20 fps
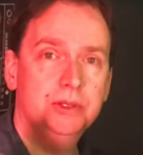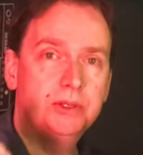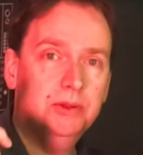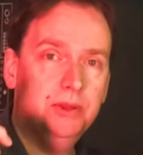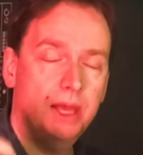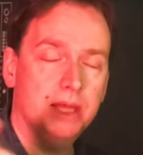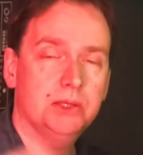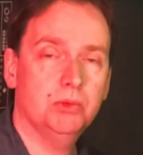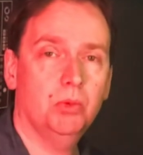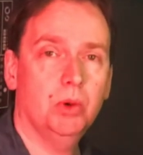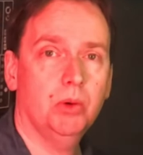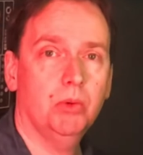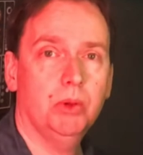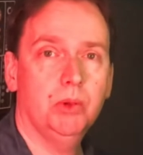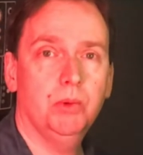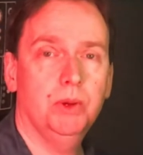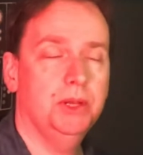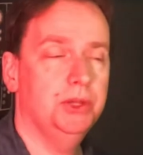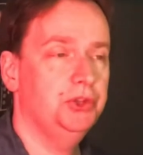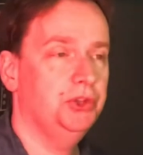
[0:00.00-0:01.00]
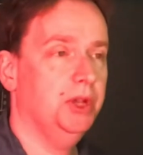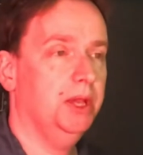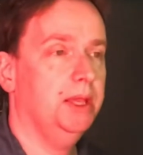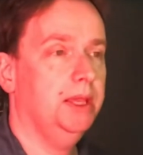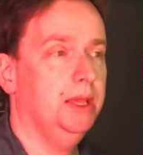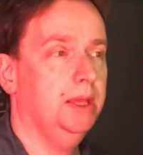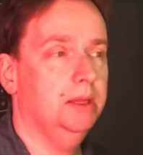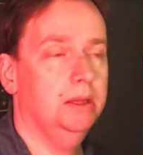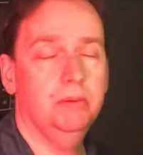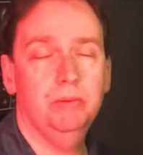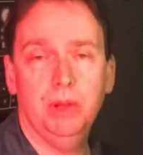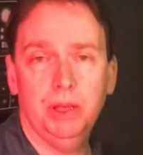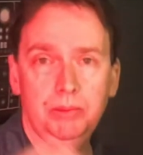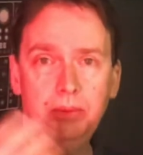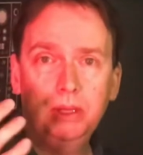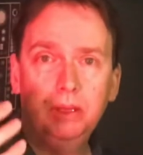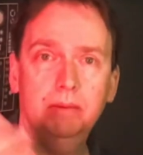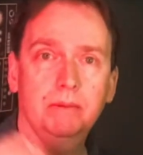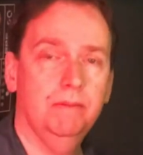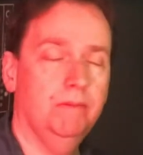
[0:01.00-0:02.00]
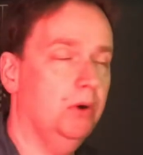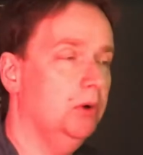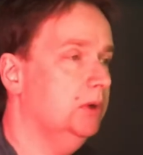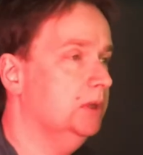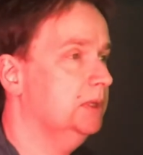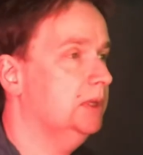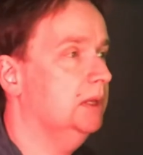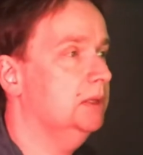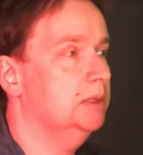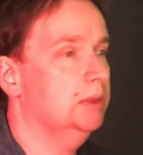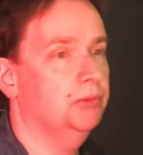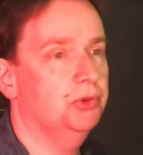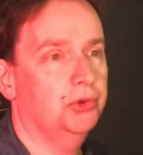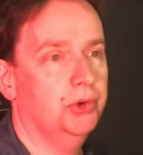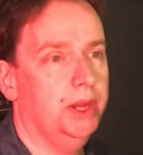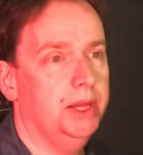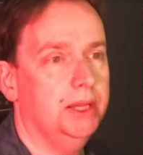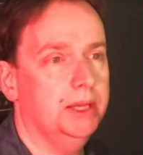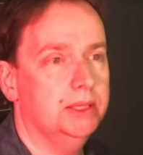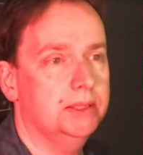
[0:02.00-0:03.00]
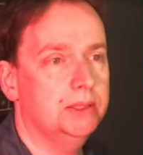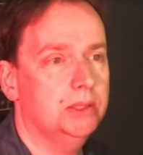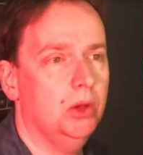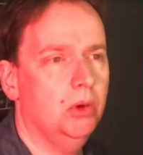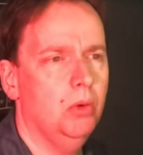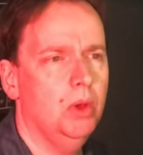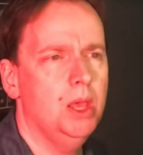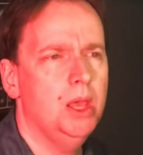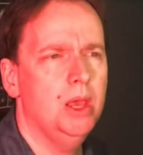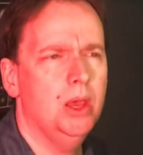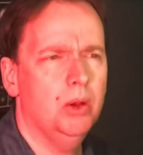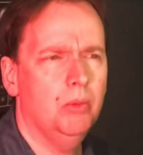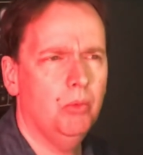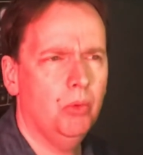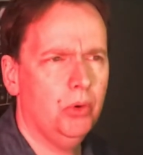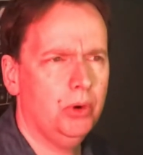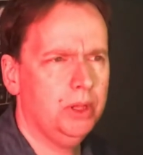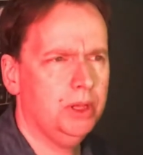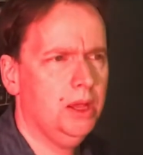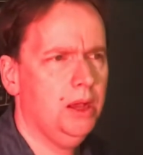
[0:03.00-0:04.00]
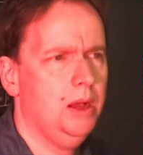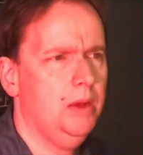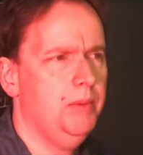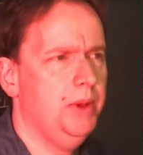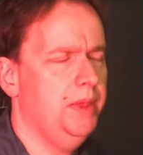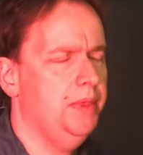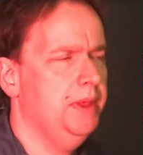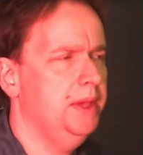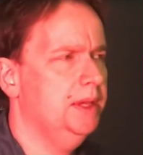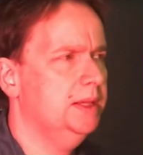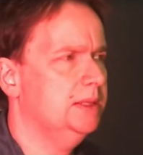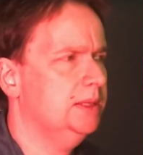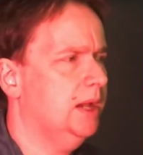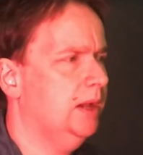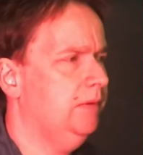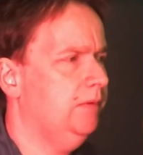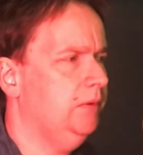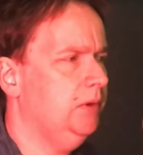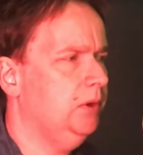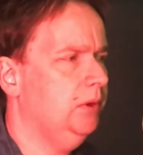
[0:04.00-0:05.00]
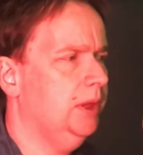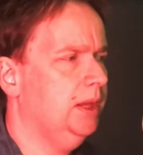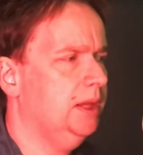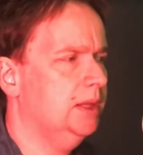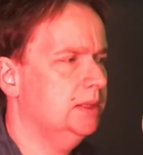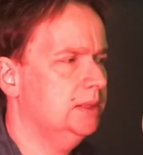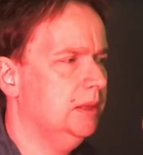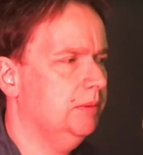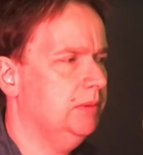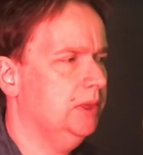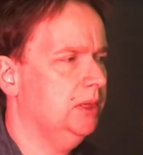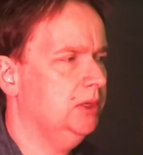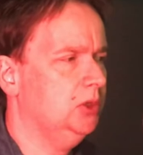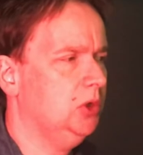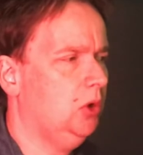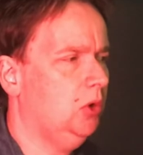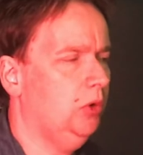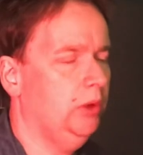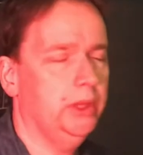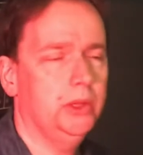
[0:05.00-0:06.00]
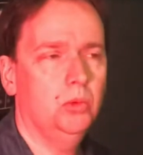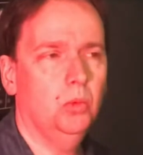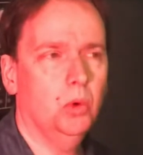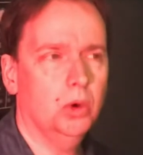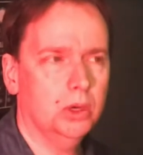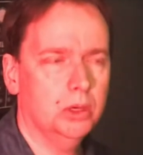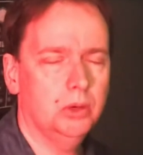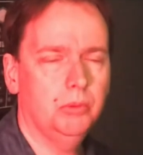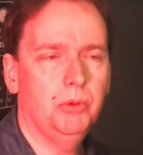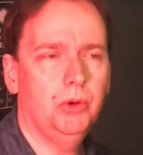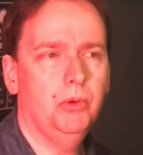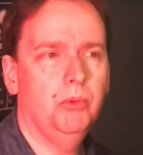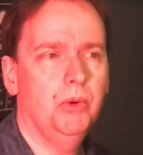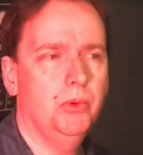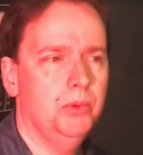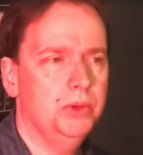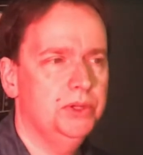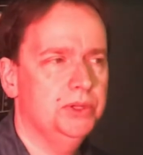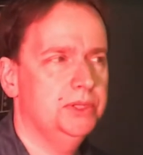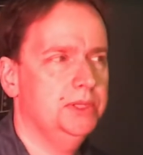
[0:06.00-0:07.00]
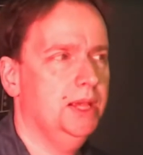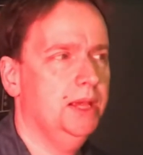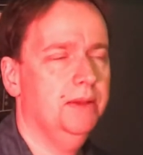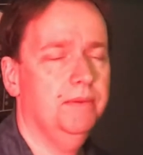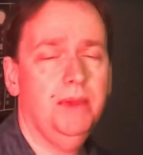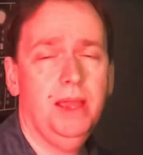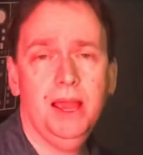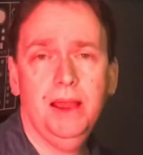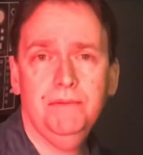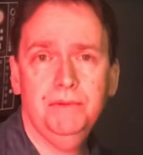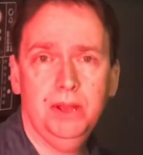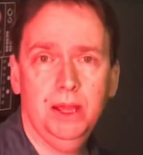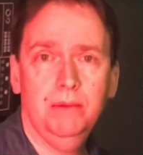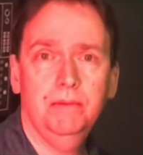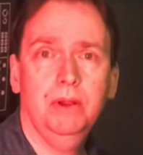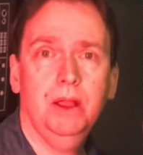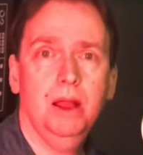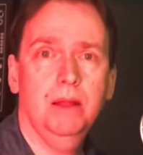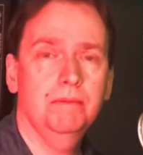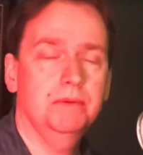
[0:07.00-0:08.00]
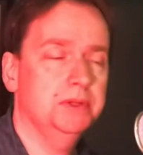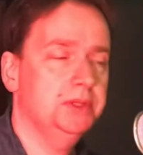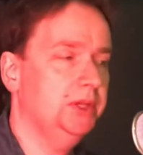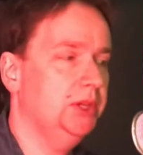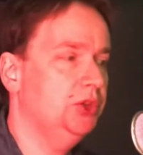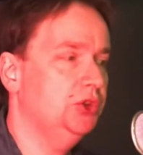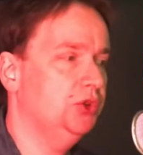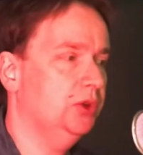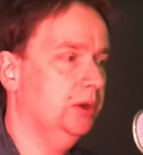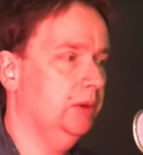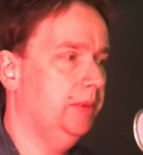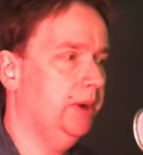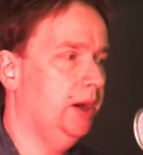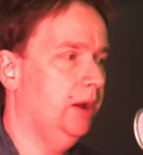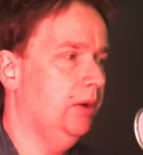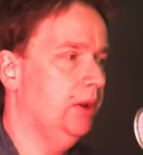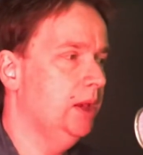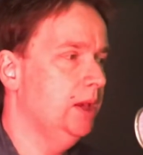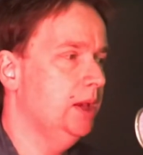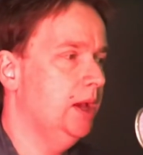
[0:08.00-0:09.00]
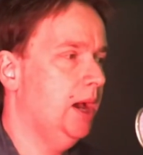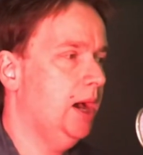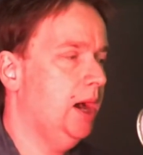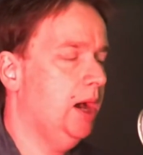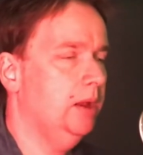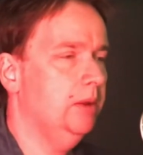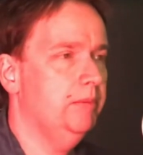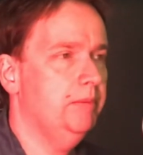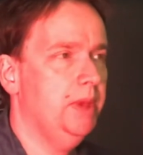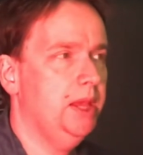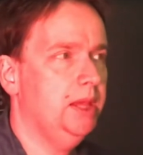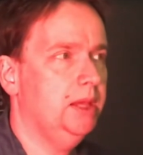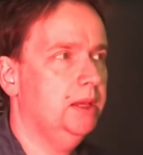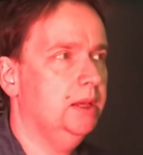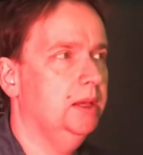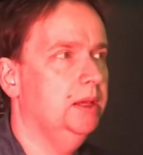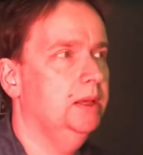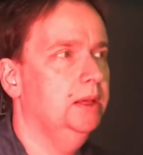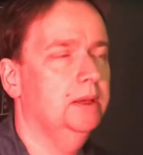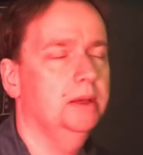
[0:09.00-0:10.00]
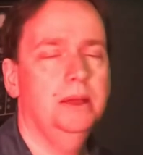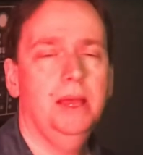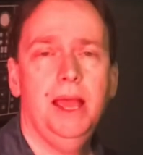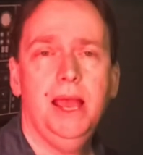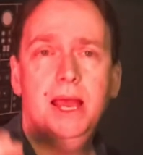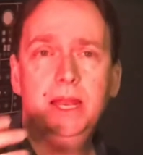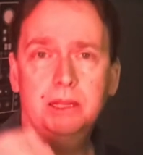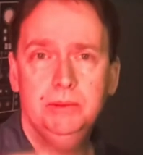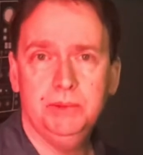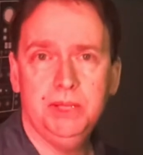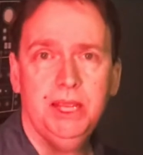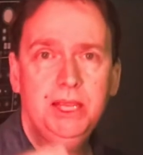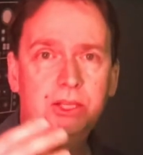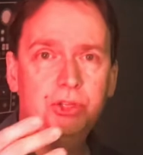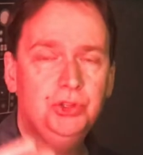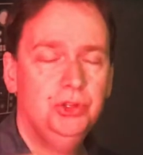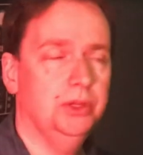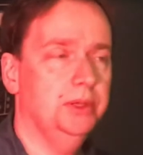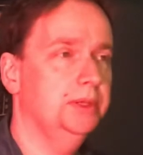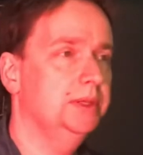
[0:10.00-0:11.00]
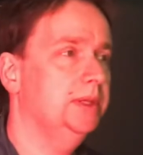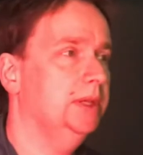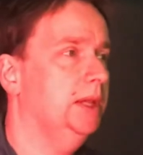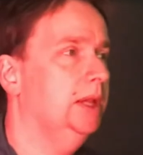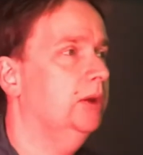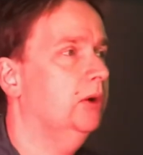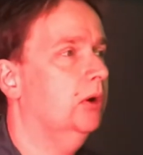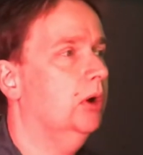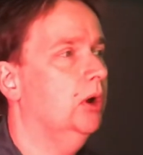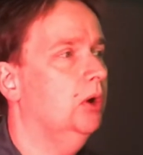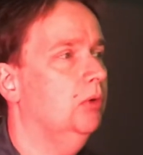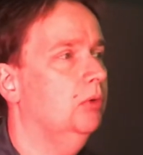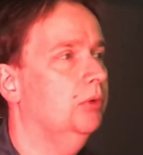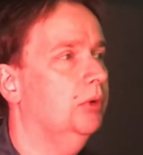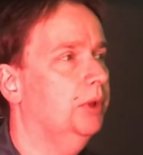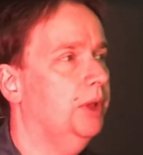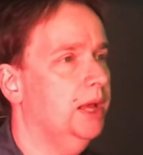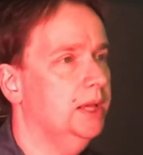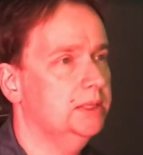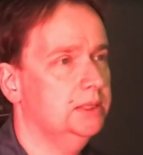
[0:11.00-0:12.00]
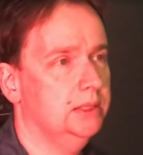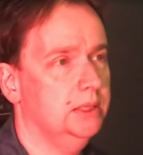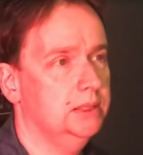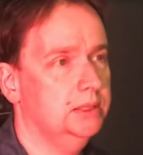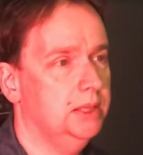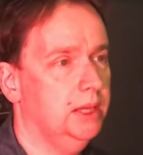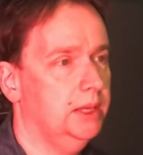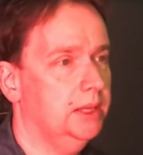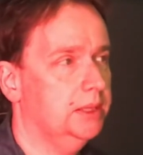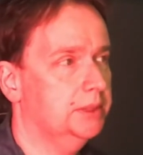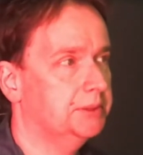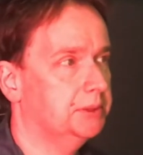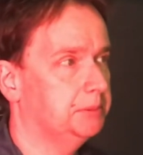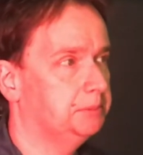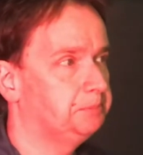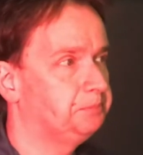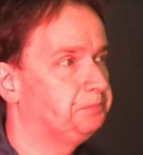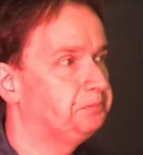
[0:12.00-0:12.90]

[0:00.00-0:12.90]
So that's where we want to check in and maybe focus on some training. So more to come on this. I feel like it's something totally workable, but we just have to have a conversation about how to make adaptations in our own class settings.